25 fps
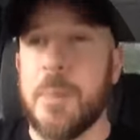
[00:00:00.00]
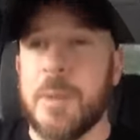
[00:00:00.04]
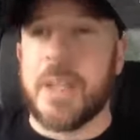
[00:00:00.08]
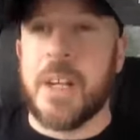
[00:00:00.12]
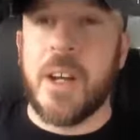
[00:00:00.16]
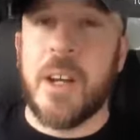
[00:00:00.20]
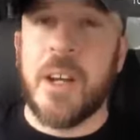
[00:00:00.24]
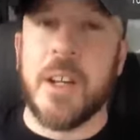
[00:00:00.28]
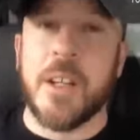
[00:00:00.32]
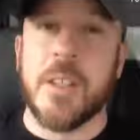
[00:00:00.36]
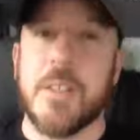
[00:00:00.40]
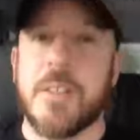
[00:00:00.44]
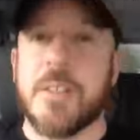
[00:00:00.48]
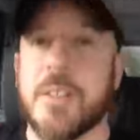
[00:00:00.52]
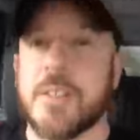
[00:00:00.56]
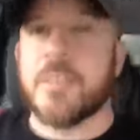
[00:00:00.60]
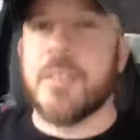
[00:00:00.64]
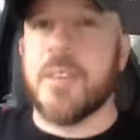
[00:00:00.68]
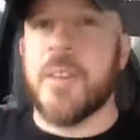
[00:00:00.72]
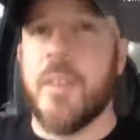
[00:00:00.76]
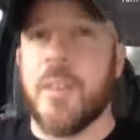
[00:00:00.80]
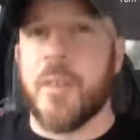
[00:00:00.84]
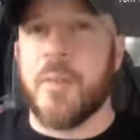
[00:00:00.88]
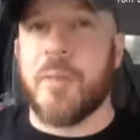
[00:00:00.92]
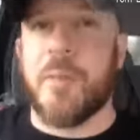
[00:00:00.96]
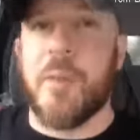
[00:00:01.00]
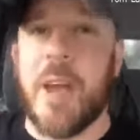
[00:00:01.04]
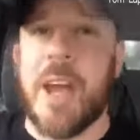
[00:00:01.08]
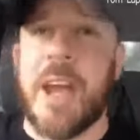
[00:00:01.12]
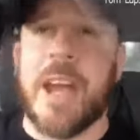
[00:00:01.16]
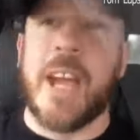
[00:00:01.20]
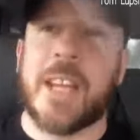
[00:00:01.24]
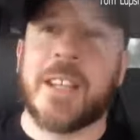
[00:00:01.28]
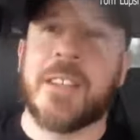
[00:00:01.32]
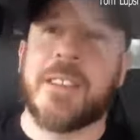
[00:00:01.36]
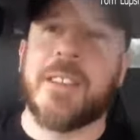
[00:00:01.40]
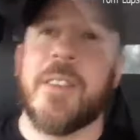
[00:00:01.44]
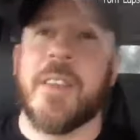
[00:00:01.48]
because the
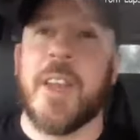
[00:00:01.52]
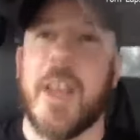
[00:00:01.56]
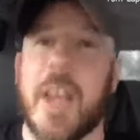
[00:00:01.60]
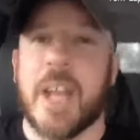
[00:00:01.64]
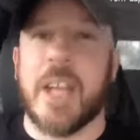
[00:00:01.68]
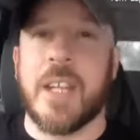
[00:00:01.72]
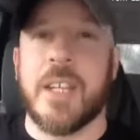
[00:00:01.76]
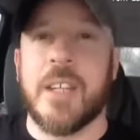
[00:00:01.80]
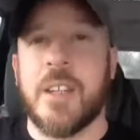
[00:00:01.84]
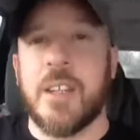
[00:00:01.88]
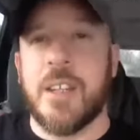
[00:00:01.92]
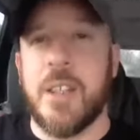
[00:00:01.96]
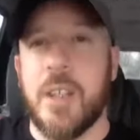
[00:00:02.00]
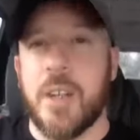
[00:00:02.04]
fact that,